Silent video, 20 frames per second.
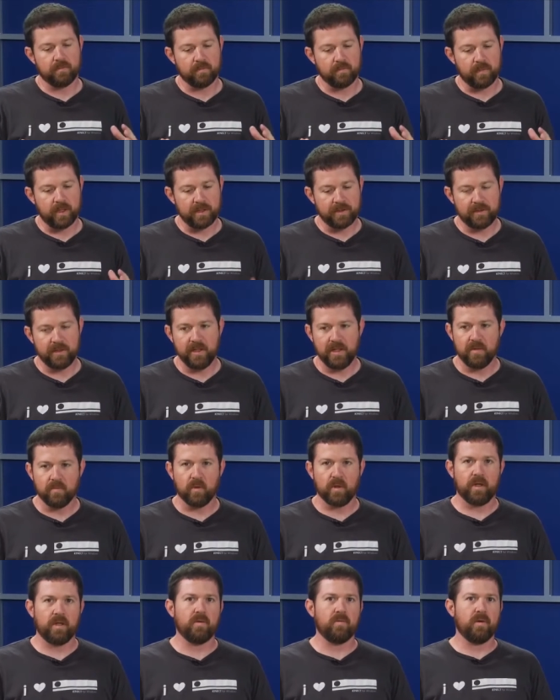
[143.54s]
my team,
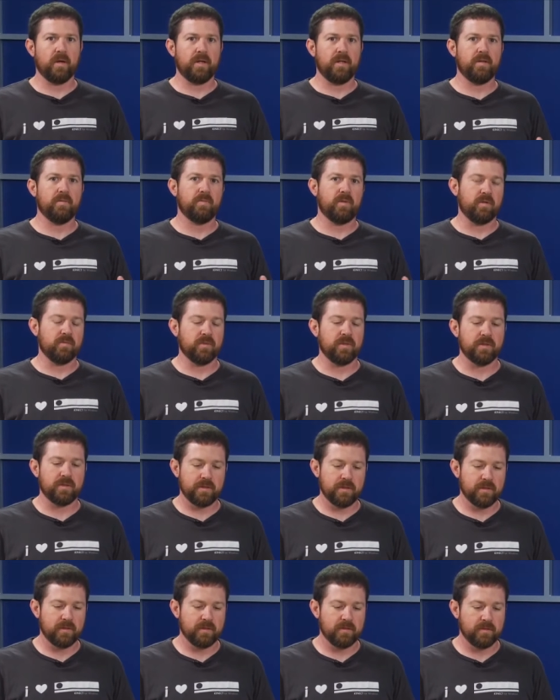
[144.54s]
we're getting ready to
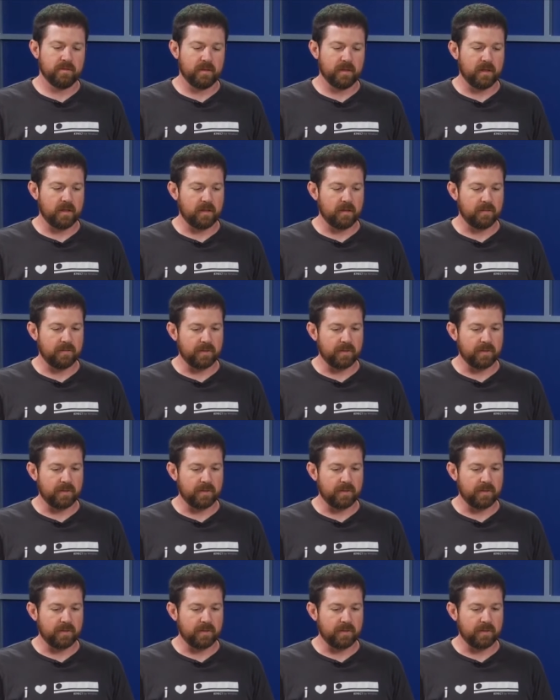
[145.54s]
publish uh,